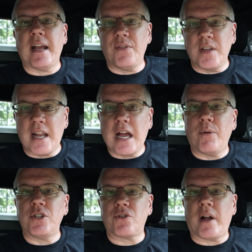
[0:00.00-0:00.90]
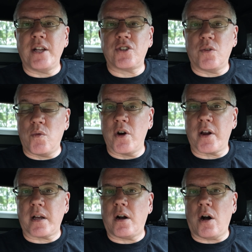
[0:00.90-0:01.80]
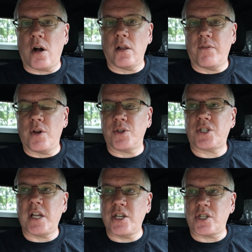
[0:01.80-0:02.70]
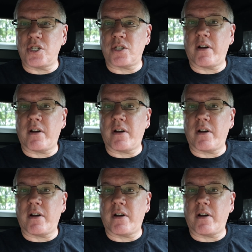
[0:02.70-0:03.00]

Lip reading: and then I would try to work all of those stations.